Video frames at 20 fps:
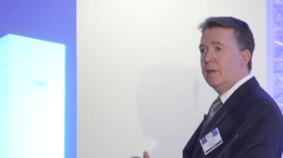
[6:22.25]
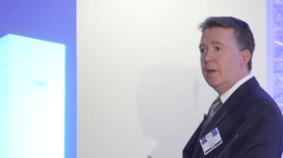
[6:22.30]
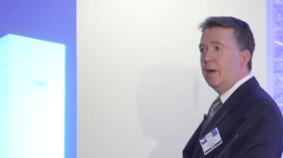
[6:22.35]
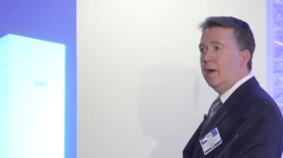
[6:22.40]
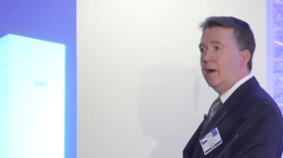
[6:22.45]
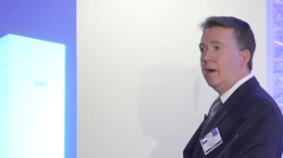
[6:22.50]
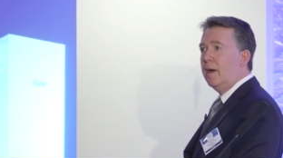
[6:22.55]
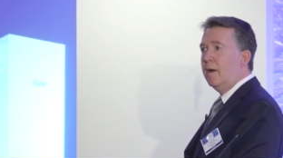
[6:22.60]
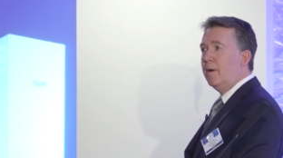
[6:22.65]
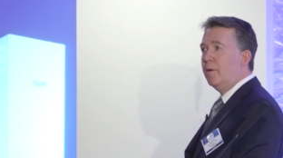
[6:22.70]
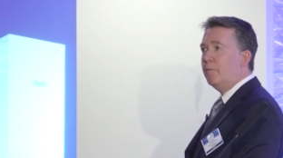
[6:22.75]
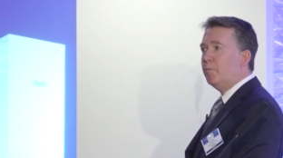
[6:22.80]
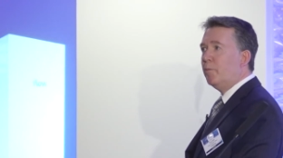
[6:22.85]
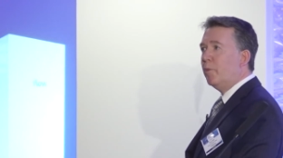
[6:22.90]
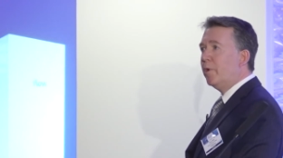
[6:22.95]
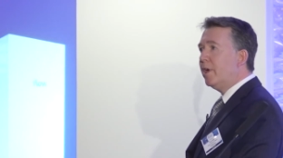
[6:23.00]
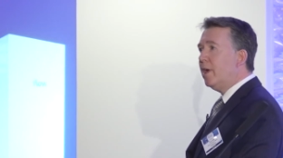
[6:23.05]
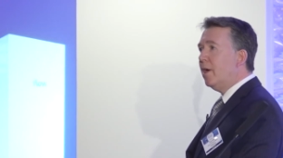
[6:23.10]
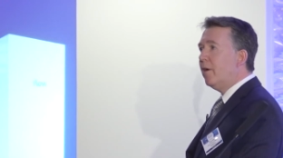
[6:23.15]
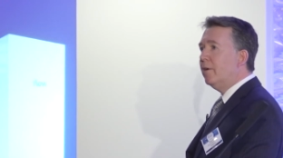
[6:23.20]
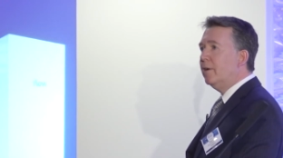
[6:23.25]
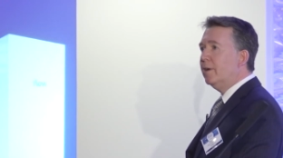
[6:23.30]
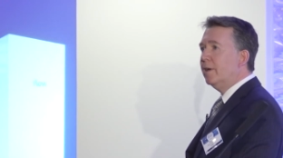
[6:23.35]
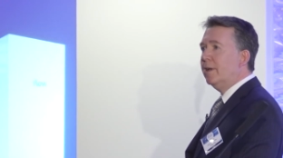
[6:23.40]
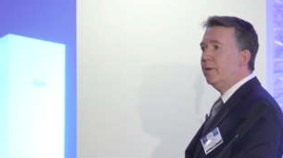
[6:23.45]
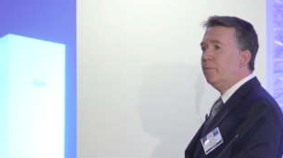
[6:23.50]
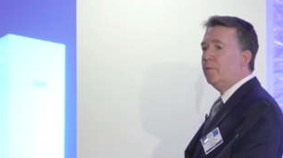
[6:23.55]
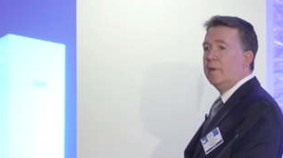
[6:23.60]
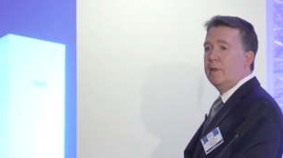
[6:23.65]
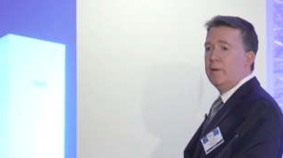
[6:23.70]
Um, we're
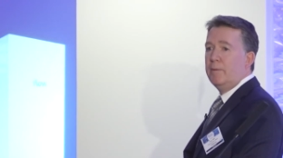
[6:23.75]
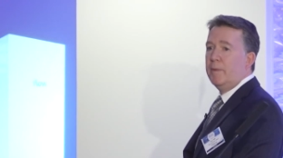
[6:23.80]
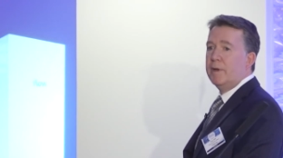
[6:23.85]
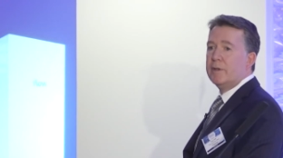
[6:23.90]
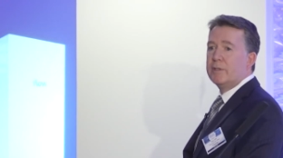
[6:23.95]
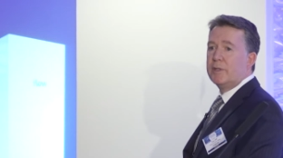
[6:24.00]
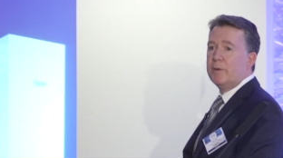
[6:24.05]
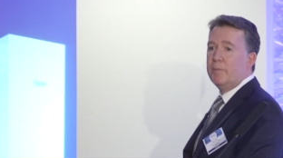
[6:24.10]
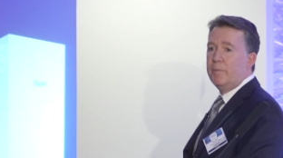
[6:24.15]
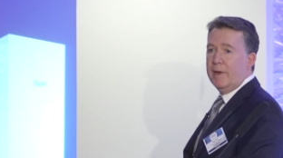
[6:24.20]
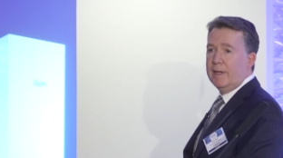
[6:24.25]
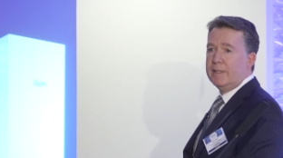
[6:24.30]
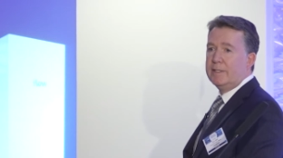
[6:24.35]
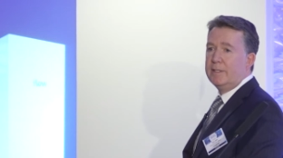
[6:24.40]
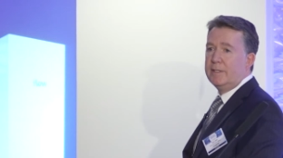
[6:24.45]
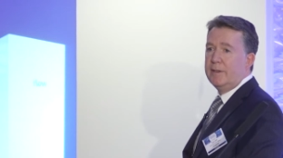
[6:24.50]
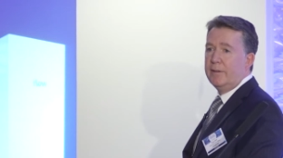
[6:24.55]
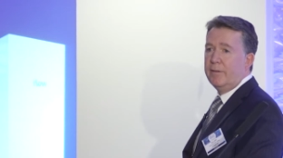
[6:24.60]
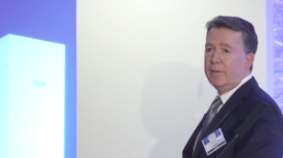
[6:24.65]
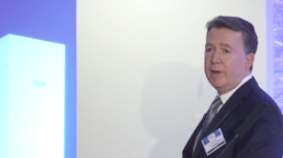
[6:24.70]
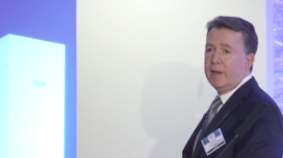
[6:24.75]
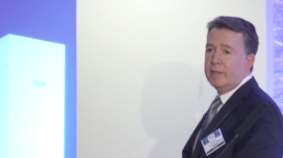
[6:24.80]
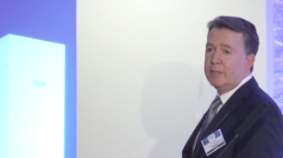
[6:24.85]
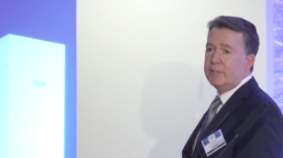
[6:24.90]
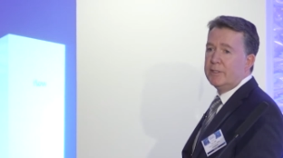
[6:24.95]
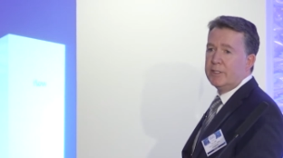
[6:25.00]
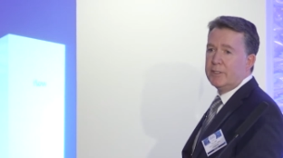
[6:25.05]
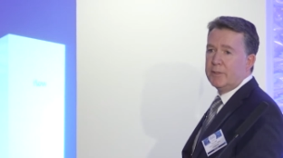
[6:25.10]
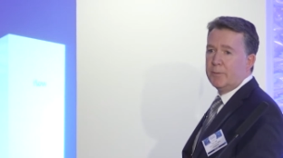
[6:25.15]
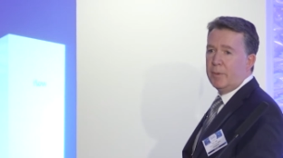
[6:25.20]
currently one of the most competitive
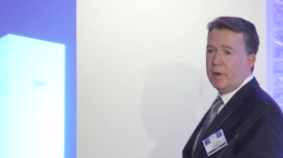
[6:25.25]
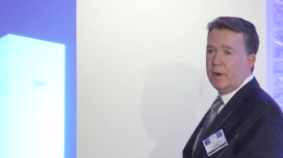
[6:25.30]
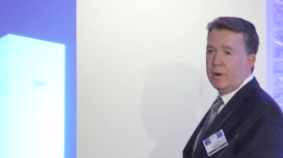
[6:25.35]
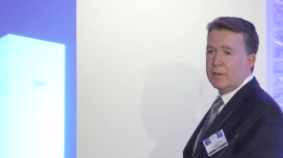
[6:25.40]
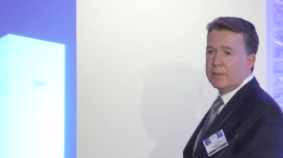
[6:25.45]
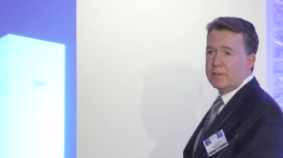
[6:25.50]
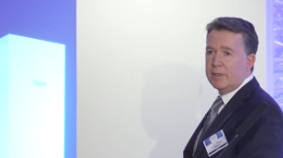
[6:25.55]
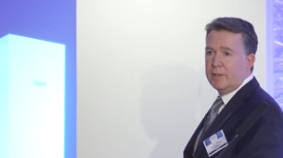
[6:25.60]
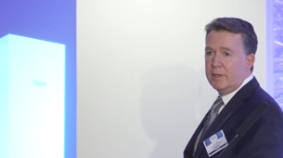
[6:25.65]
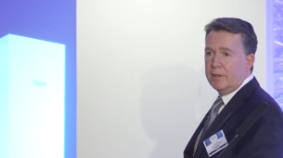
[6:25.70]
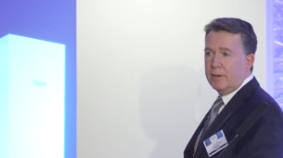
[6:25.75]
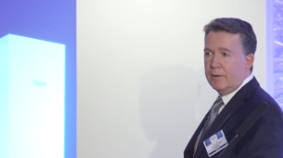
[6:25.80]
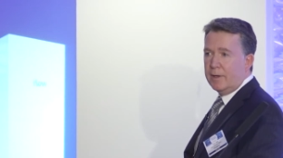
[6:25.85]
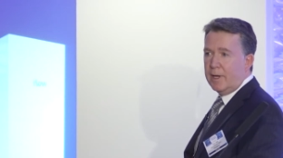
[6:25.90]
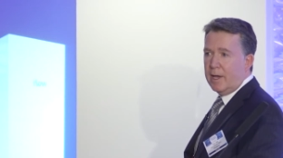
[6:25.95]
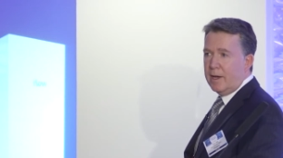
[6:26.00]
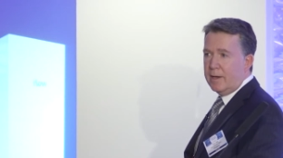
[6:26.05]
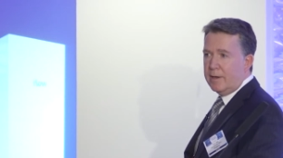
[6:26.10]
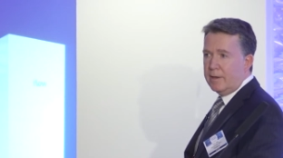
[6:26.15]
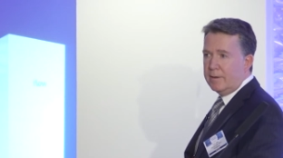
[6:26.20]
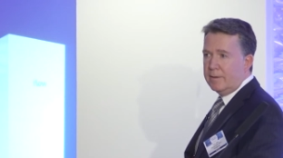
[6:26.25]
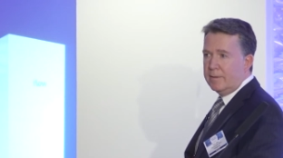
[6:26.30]
energy suppliers in the U K,